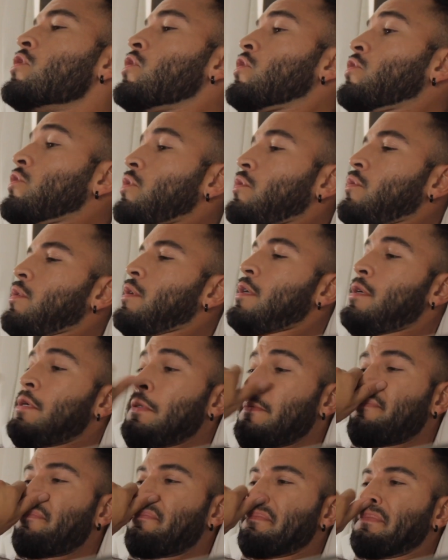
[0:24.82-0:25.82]
So, uh,
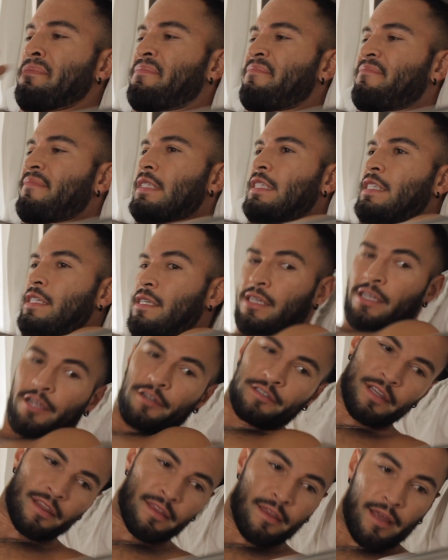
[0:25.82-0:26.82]

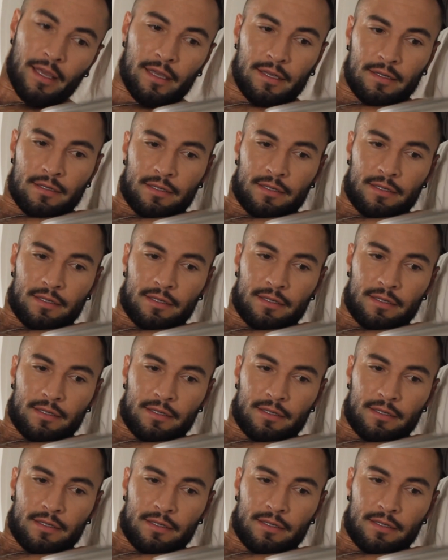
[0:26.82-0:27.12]
here's the thing.